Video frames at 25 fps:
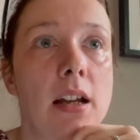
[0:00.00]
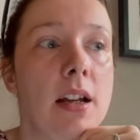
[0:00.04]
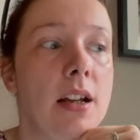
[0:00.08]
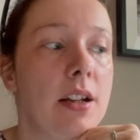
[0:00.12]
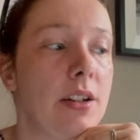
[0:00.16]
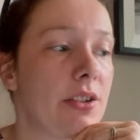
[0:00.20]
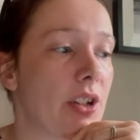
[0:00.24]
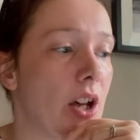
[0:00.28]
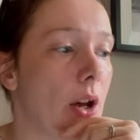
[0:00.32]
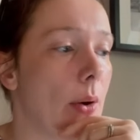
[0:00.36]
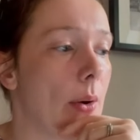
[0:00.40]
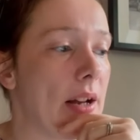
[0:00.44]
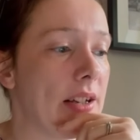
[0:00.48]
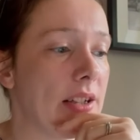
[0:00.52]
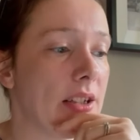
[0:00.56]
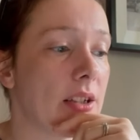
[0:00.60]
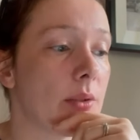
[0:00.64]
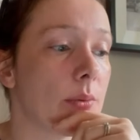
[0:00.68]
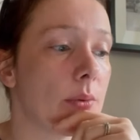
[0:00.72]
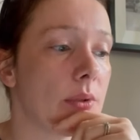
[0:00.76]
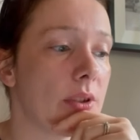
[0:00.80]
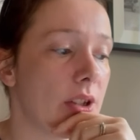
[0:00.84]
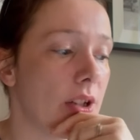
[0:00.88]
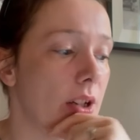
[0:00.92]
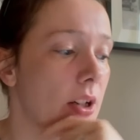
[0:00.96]
So I just
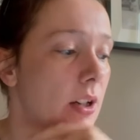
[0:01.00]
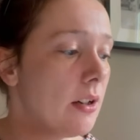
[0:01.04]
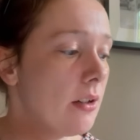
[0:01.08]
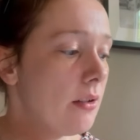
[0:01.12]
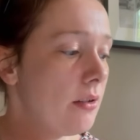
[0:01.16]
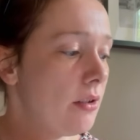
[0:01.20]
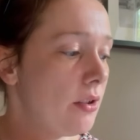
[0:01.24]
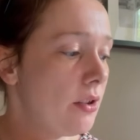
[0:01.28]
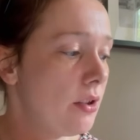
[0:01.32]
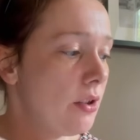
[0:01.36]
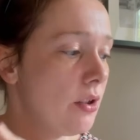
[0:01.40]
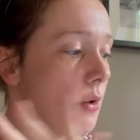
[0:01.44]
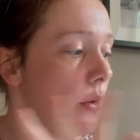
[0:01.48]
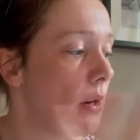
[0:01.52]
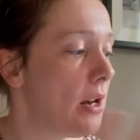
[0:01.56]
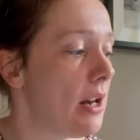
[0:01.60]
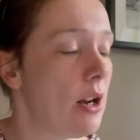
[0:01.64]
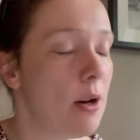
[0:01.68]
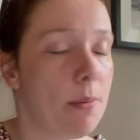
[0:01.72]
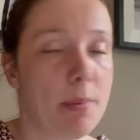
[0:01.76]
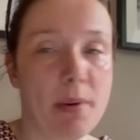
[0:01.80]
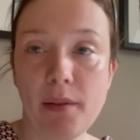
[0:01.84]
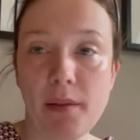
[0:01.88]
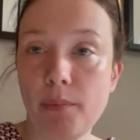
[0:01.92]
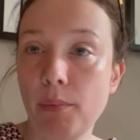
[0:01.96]
want to do a
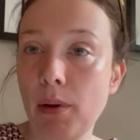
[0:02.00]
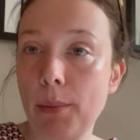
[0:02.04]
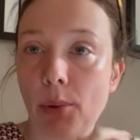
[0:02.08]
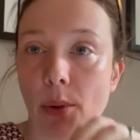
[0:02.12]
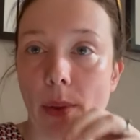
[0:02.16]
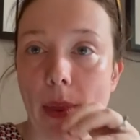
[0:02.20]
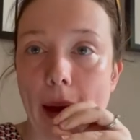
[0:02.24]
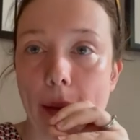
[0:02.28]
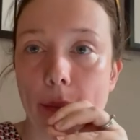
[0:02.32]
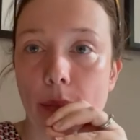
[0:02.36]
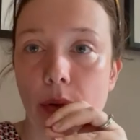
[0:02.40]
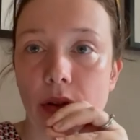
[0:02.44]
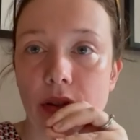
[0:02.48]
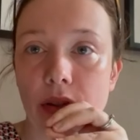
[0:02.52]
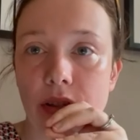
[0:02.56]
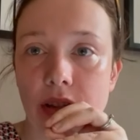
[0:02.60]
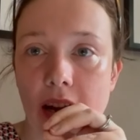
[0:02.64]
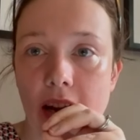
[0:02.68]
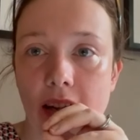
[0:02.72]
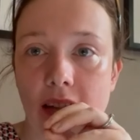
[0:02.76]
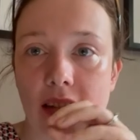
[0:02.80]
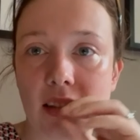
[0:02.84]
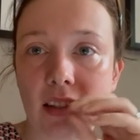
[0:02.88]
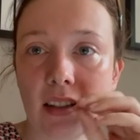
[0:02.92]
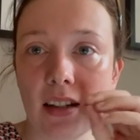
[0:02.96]
little bit of prep on that
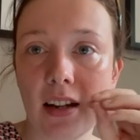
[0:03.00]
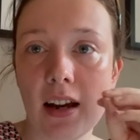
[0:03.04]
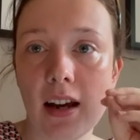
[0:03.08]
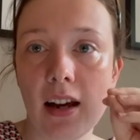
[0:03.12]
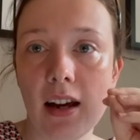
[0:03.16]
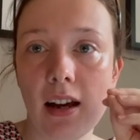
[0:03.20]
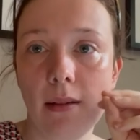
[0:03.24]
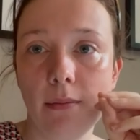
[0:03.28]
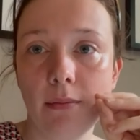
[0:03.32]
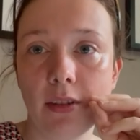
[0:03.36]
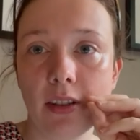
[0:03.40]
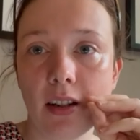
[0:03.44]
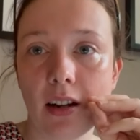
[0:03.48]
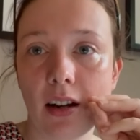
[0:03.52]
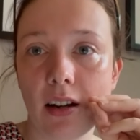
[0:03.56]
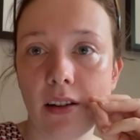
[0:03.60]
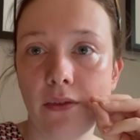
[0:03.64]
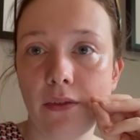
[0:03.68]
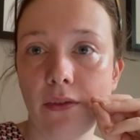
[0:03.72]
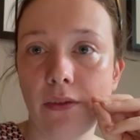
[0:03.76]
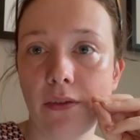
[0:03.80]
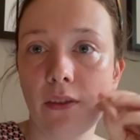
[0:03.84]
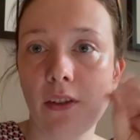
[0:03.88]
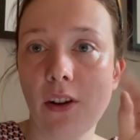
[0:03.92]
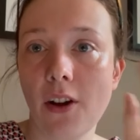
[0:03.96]
project to kind
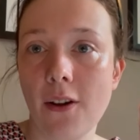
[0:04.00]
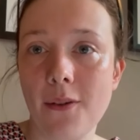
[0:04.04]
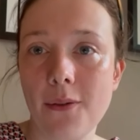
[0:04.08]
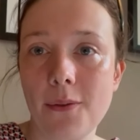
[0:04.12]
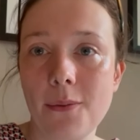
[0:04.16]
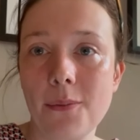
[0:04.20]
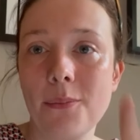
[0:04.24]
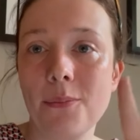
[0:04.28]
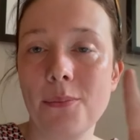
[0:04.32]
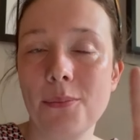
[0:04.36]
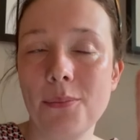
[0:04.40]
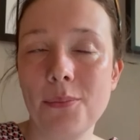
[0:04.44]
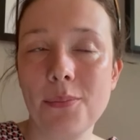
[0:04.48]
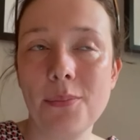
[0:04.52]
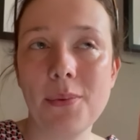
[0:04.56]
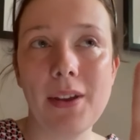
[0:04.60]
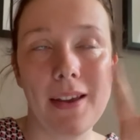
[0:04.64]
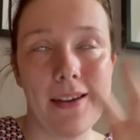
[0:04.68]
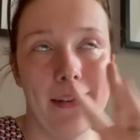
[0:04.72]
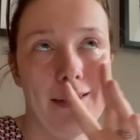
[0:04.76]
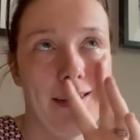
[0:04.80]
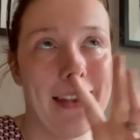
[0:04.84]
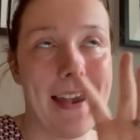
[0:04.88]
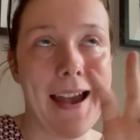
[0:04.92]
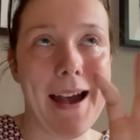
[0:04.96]
of go,
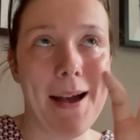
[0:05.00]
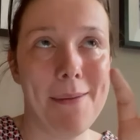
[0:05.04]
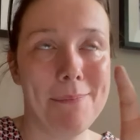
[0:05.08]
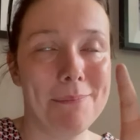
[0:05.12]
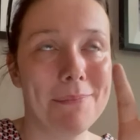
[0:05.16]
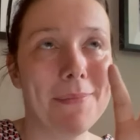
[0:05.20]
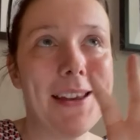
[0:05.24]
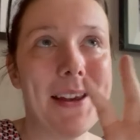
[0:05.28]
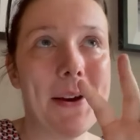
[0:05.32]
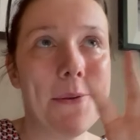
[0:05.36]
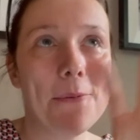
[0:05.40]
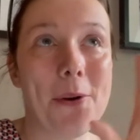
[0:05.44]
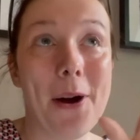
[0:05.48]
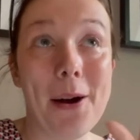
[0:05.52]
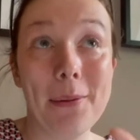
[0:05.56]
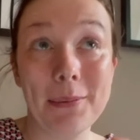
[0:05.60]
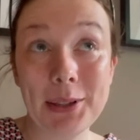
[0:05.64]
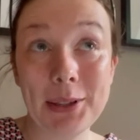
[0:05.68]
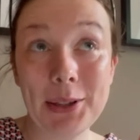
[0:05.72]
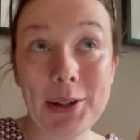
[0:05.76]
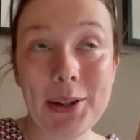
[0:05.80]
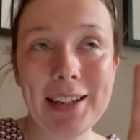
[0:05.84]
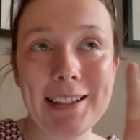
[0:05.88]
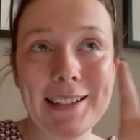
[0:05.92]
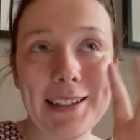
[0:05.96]
yeah. What I'm
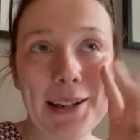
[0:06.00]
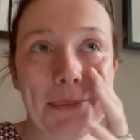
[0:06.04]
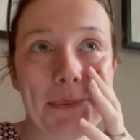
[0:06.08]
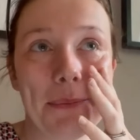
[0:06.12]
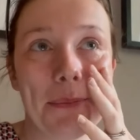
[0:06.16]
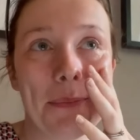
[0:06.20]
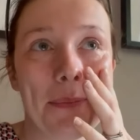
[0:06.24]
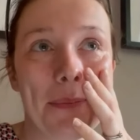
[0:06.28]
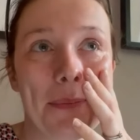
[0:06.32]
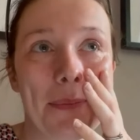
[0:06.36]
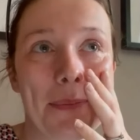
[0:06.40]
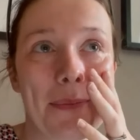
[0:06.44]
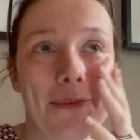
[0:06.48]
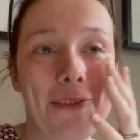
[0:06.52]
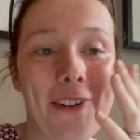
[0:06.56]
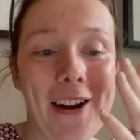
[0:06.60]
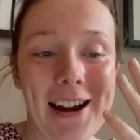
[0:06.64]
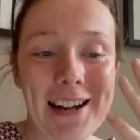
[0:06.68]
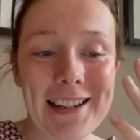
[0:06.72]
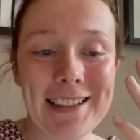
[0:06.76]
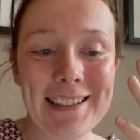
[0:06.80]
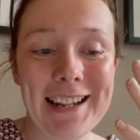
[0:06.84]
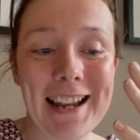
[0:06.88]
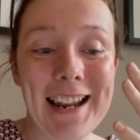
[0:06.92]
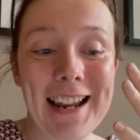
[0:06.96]
doing is I'm
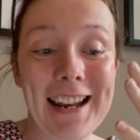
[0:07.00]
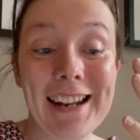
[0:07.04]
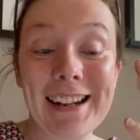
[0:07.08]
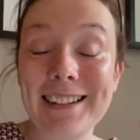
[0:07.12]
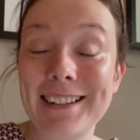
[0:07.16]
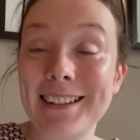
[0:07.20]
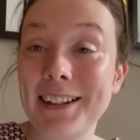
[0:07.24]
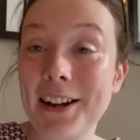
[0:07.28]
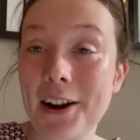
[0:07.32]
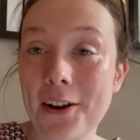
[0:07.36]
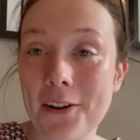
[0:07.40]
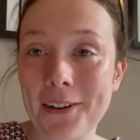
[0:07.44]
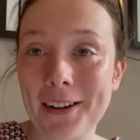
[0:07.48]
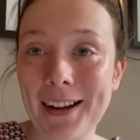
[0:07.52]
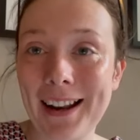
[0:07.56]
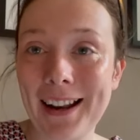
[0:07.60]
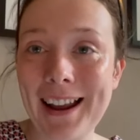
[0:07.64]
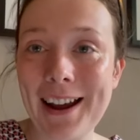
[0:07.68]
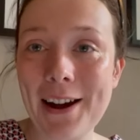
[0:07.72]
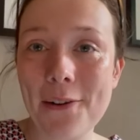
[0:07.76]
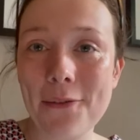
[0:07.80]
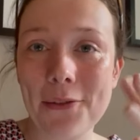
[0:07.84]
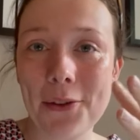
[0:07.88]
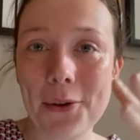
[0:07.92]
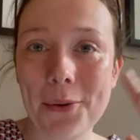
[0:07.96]
writing a list currently
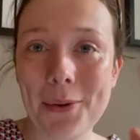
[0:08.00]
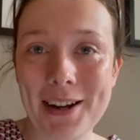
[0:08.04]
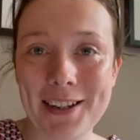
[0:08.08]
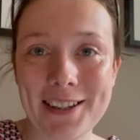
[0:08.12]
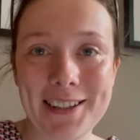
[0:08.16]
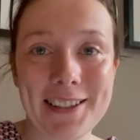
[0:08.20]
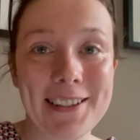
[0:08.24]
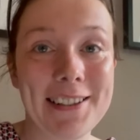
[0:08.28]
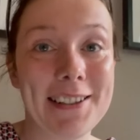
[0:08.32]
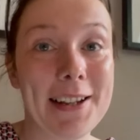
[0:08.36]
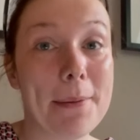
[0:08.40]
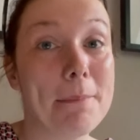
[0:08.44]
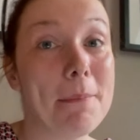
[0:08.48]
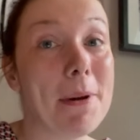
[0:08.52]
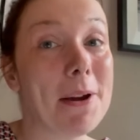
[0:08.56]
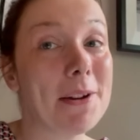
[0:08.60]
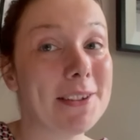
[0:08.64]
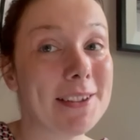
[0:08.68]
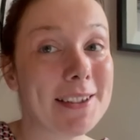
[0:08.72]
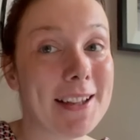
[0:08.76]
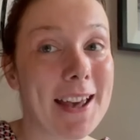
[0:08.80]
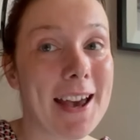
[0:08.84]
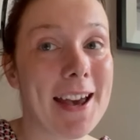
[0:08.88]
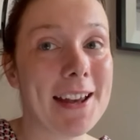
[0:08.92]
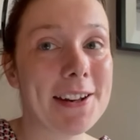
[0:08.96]
of the questions I'm most
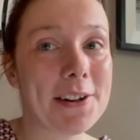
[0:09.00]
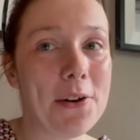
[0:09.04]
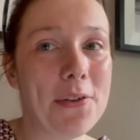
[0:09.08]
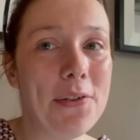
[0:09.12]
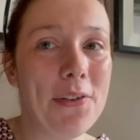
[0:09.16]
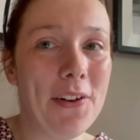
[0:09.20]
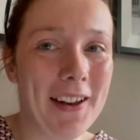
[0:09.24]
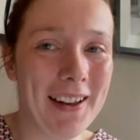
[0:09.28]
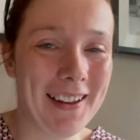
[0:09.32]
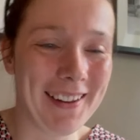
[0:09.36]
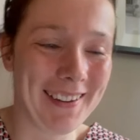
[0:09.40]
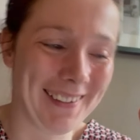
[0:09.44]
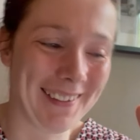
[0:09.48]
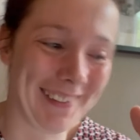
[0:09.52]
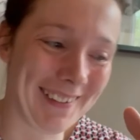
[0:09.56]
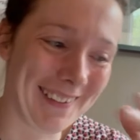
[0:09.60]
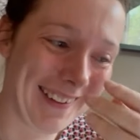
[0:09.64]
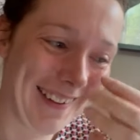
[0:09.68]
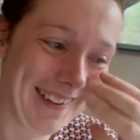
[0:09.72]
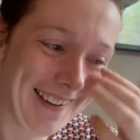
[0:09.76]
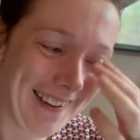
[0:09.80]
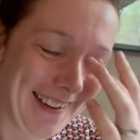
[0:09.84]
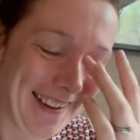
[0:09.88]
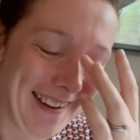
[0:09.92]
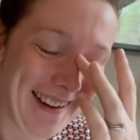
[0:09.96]
scared of
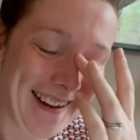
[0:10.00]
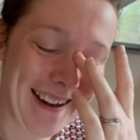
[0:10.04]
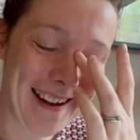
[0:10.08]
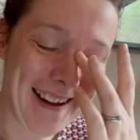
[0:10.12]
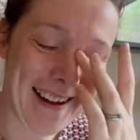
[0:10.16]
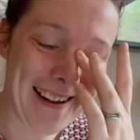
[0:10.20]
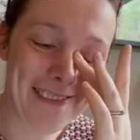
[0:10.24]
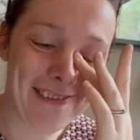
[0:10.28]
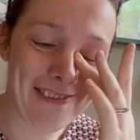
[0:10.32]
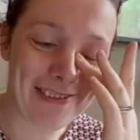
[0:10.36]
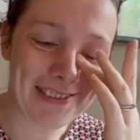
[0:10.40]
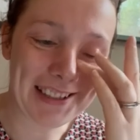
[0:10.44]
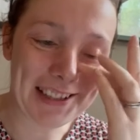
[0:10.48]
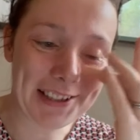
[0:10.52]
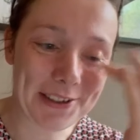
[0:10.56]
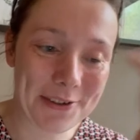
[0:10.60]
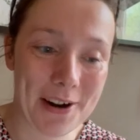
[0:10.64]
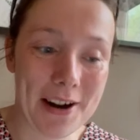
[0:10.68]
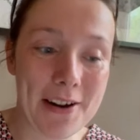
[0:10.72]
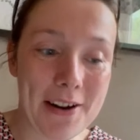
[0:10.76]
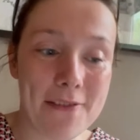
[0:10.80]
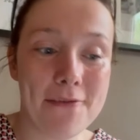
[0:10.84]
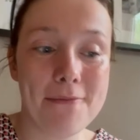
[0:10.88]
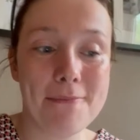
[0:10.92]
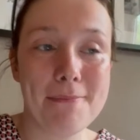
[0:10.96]
to
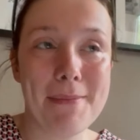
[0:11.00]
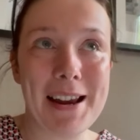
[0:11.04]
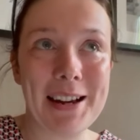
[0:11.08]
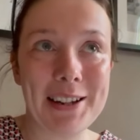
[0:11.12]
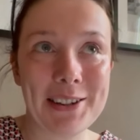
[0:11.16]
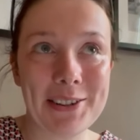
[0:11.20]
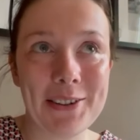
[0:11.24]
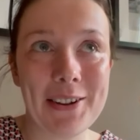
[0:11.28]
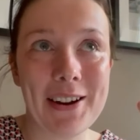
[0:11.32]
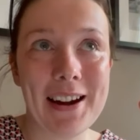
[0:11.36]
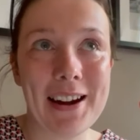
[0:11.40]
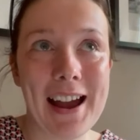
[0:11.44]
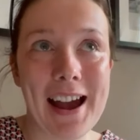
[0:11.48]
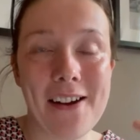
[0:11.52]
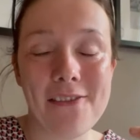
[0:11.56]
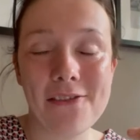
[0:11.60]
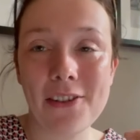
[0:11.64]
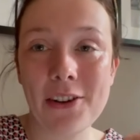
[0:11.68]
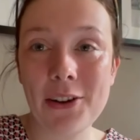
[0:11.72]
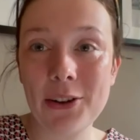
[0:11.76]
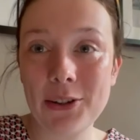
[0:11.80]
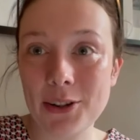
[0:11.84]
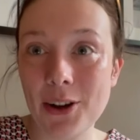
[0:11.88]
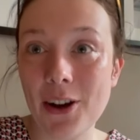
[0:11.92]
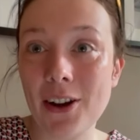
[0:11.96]
try and make sure I have
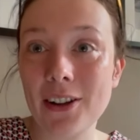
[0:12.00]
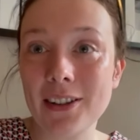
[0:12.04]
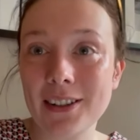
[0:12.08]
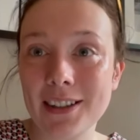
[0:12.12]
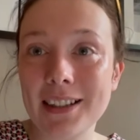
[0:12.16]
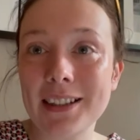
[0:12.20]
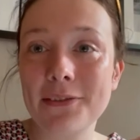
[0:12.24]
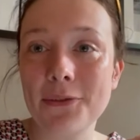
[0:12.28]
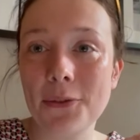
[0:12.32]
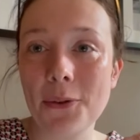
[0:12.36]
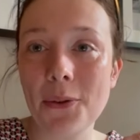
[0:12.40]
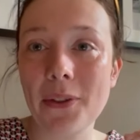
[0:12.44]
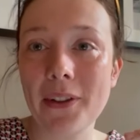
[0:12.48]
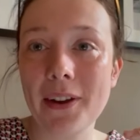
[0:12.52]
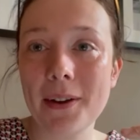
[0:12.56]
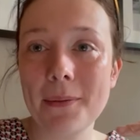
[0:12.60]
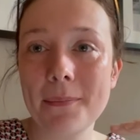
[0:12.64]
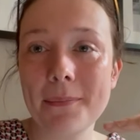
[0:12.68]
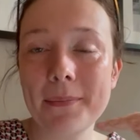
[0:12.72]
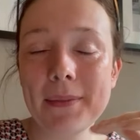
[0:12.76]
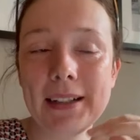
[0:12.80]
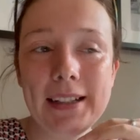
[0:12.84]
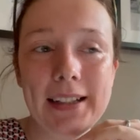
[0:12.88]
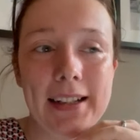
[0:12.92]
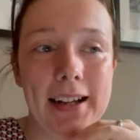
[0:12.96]
good answers for them.